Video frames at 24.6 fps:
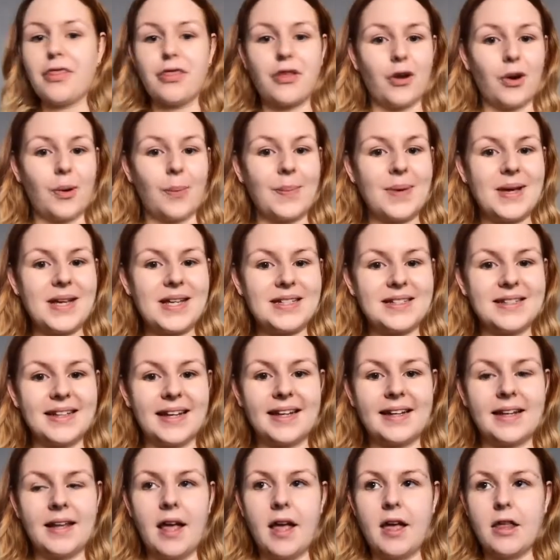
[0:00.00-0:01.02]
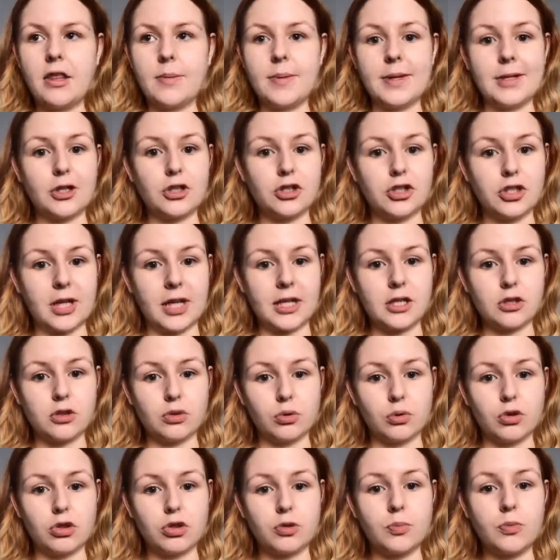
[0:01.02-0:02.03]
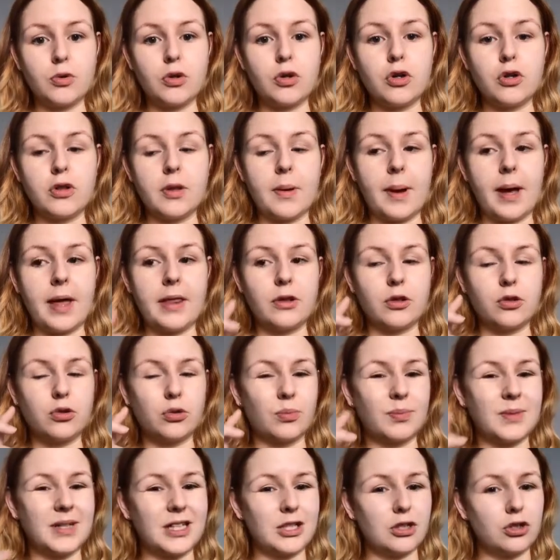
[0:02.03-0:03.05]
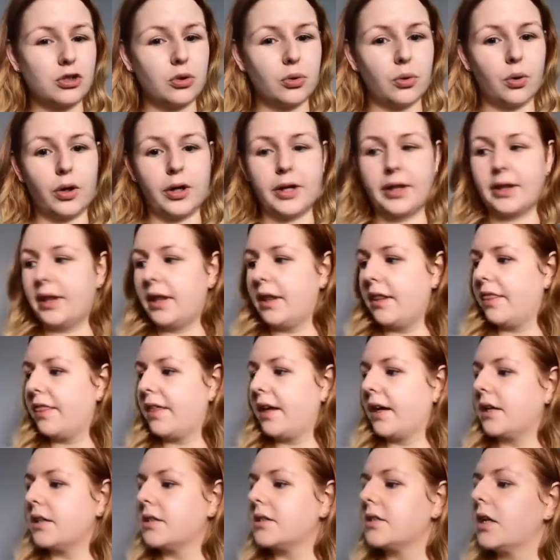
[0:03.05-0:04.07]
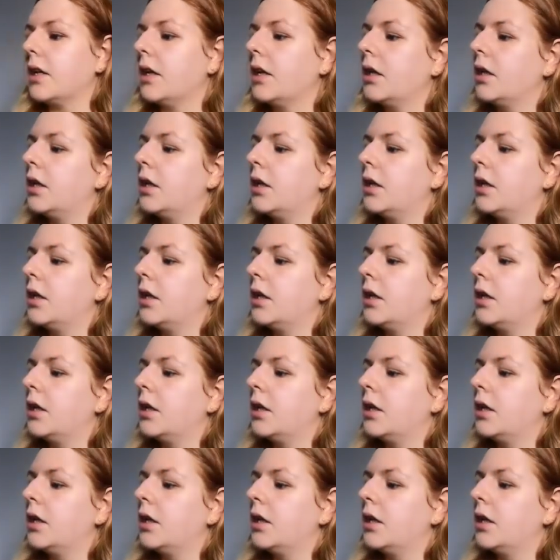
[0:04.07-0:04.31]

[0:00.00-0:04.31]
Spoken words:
They're amazing, they make your skin so smooth and they don't make it too oily and things.